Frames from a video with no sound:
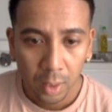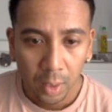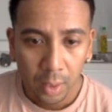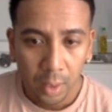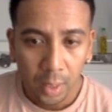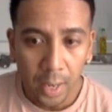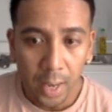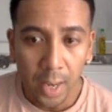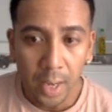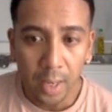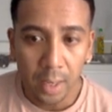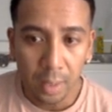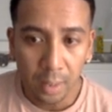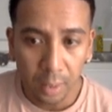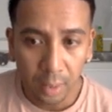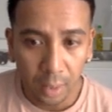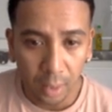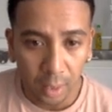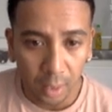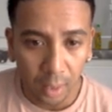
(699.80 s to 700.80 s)
And
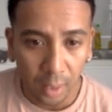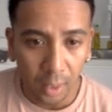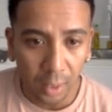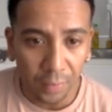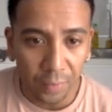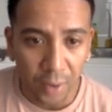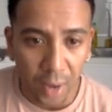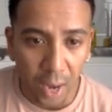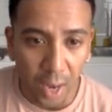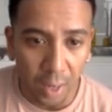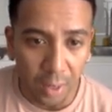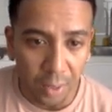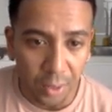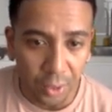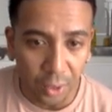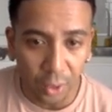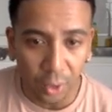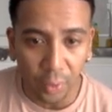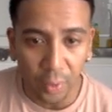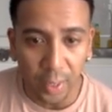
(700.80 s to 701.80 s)
if not, you
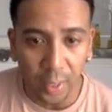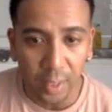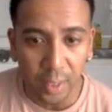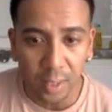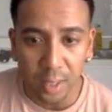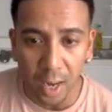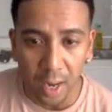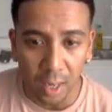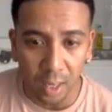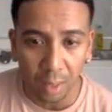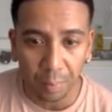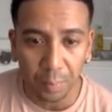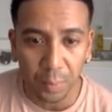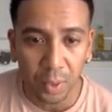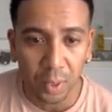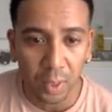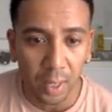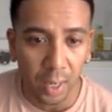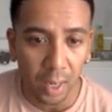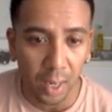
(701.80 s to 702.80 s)
can go ahead and sign up.
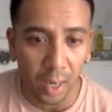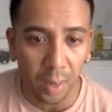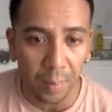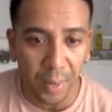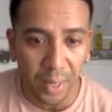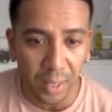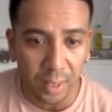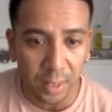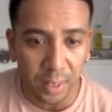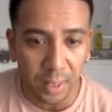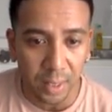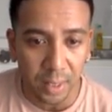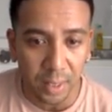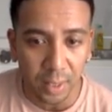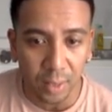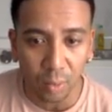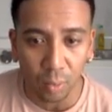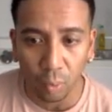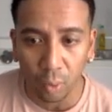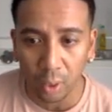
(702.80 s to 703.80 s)
Makes it easy,
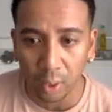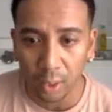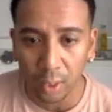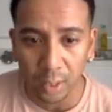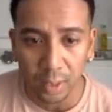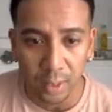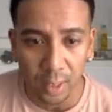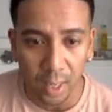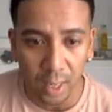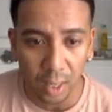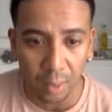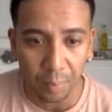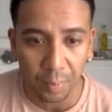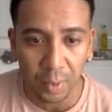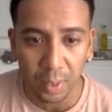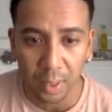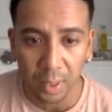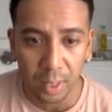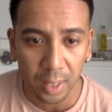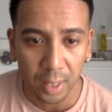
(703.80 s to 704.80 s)
one-click sign up,
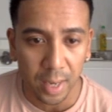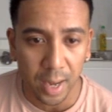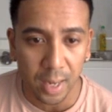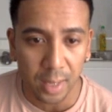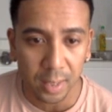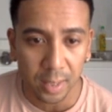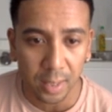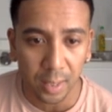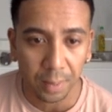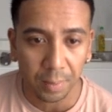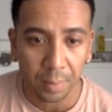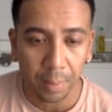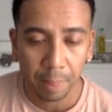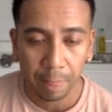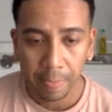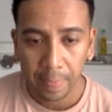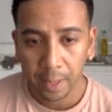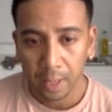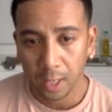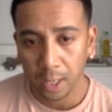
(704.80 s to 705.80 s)
and that's it.
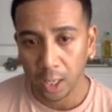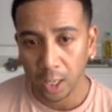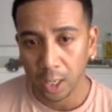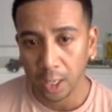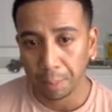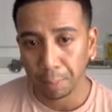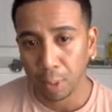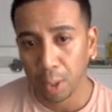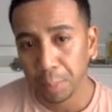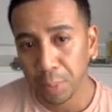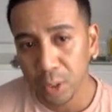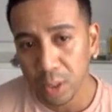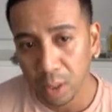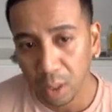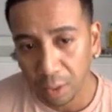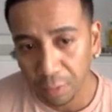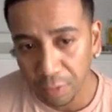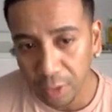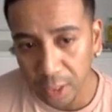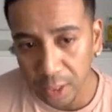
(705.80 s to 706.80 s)
The purpose
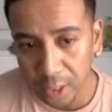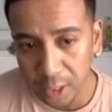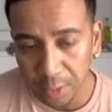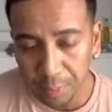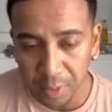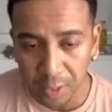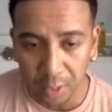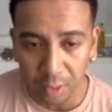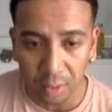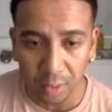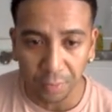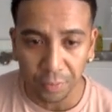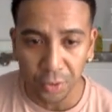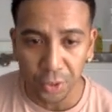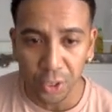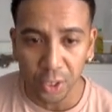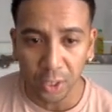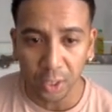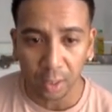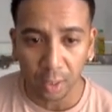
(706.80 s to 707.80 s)
of this is because if you
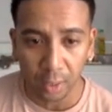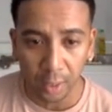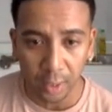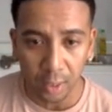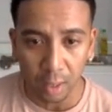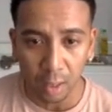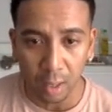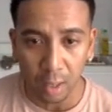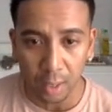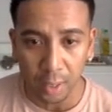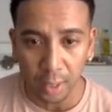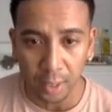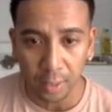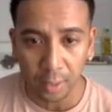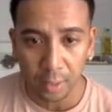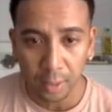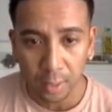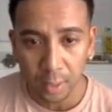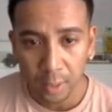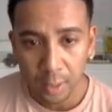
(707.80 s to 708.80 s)
just click on it,
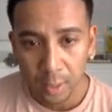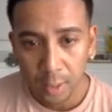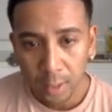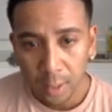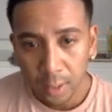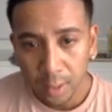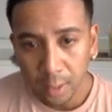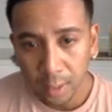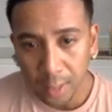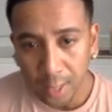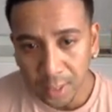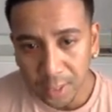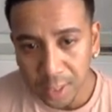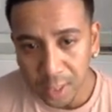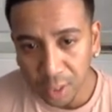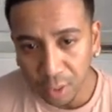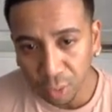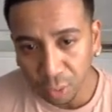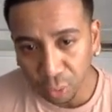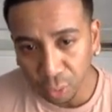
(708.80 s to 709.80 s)
they'll actually
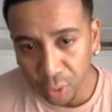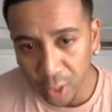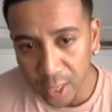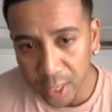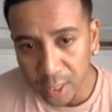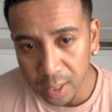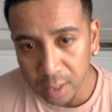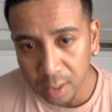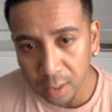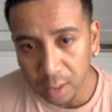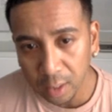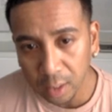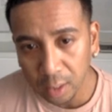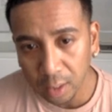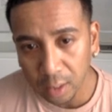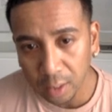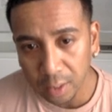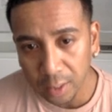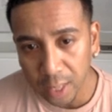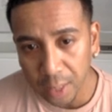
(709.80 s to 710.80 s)
create
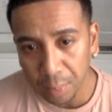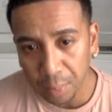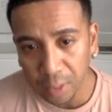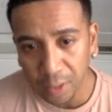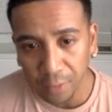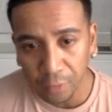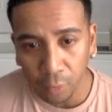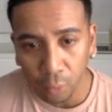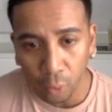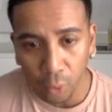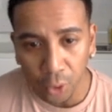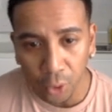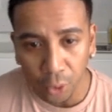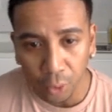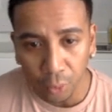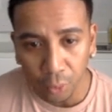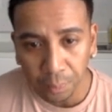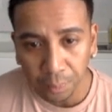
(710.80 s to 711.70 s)
the template for you